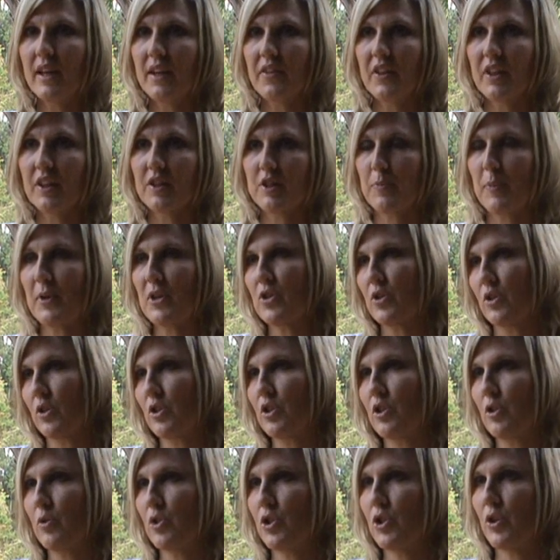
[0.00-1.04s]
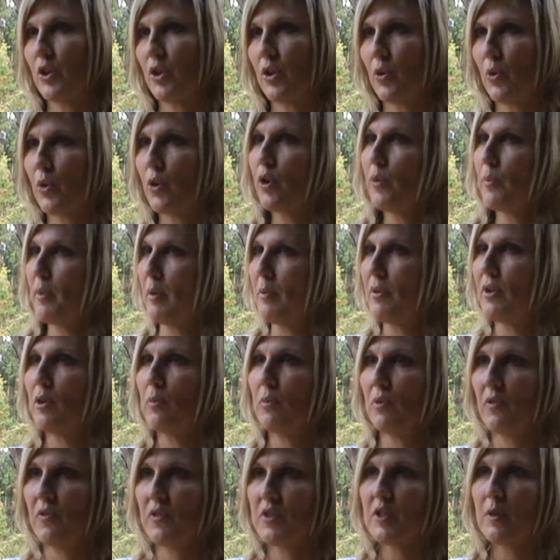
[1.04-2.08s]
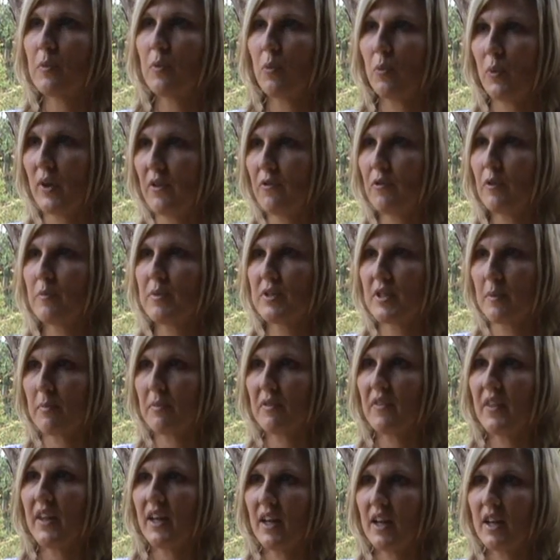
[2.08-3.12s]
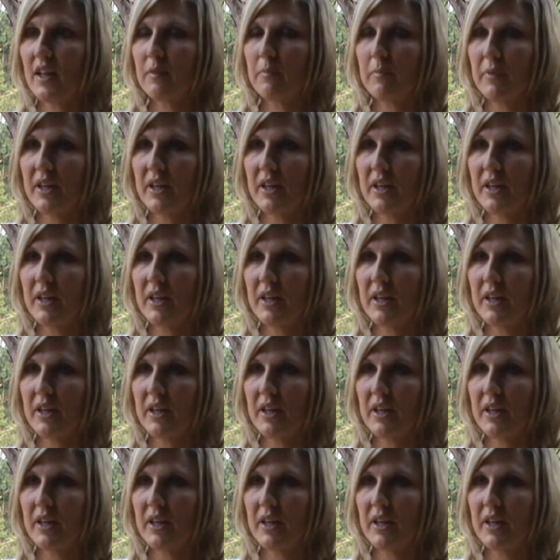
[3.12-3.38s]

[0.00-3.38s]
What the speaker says: I think especially too as you get older, maybe you move some away from some of that.